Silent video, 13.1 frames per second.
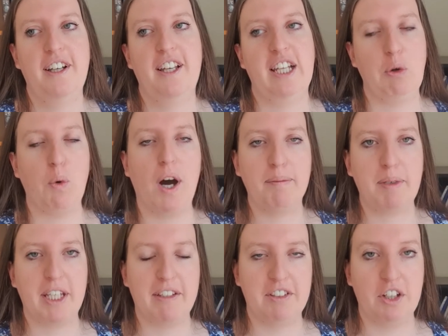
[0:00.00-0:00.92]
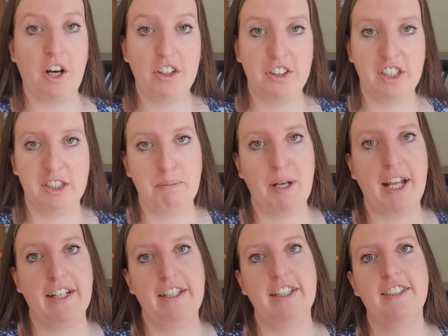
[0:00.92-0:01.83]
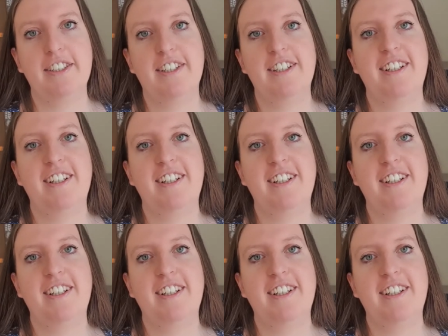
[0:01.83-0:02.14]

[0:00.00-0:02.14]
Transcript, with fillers: like, why am I even on this planet?